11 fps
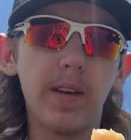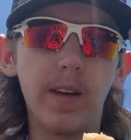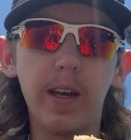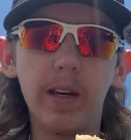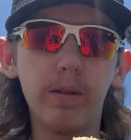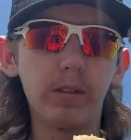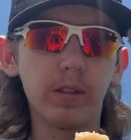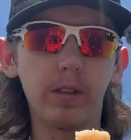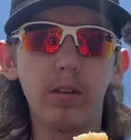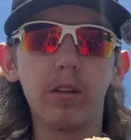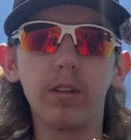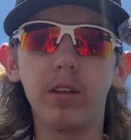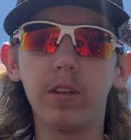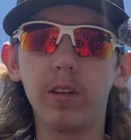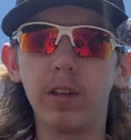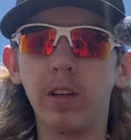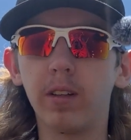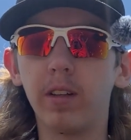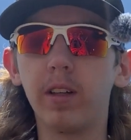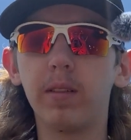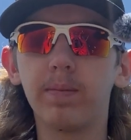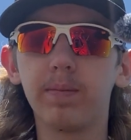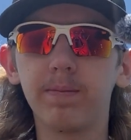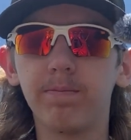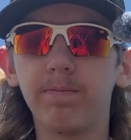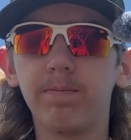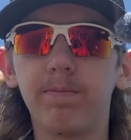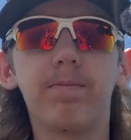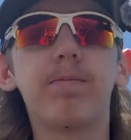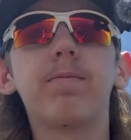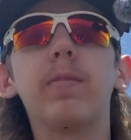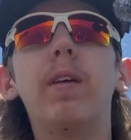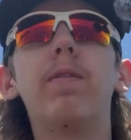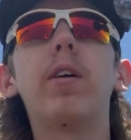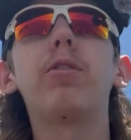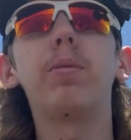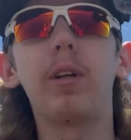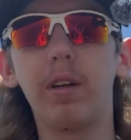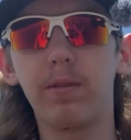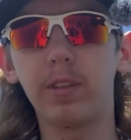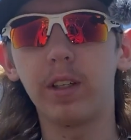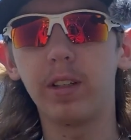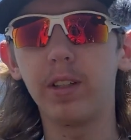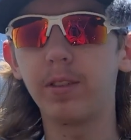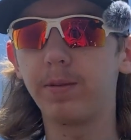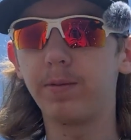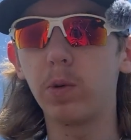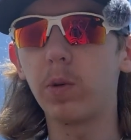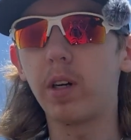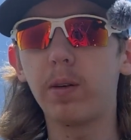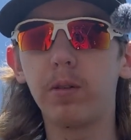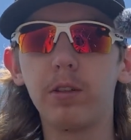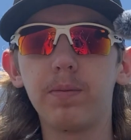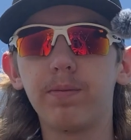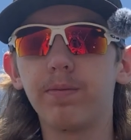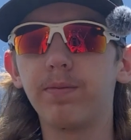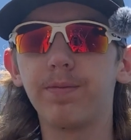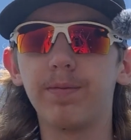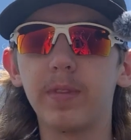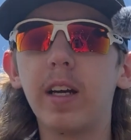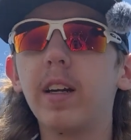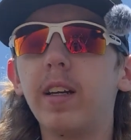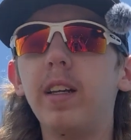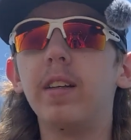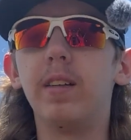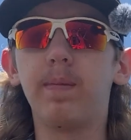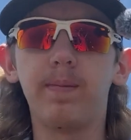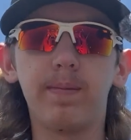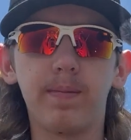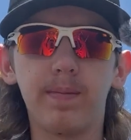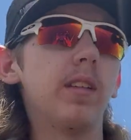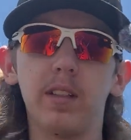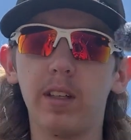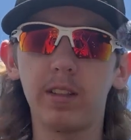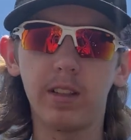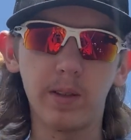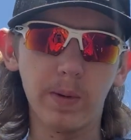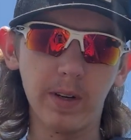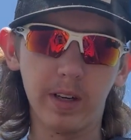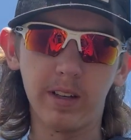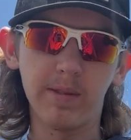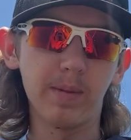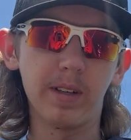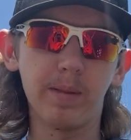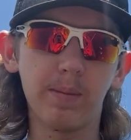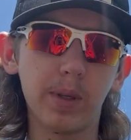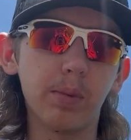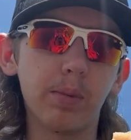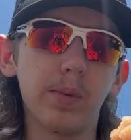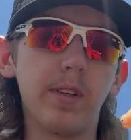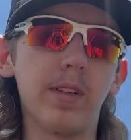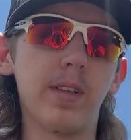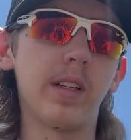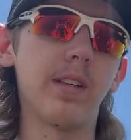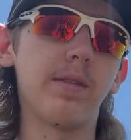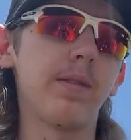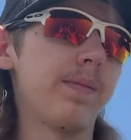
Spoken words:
and it was literally cooking. Like if I would have been out for like another 4 hours, I could have eaten it. Not that I would have, but I probably could have.